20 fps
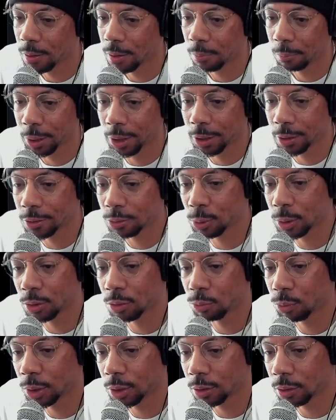Because
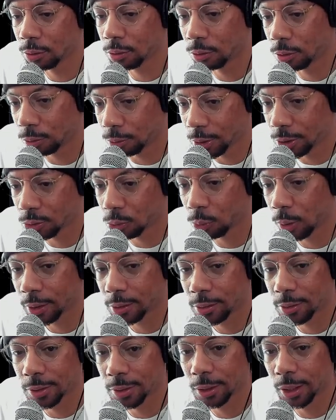what the reason why
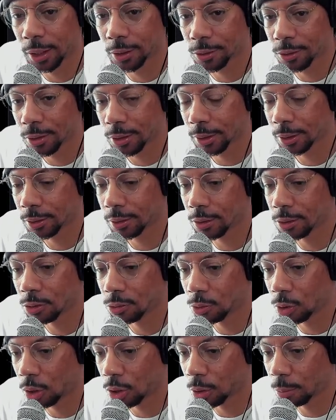you see candles like this
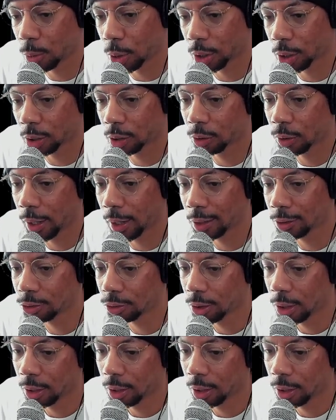on a market crash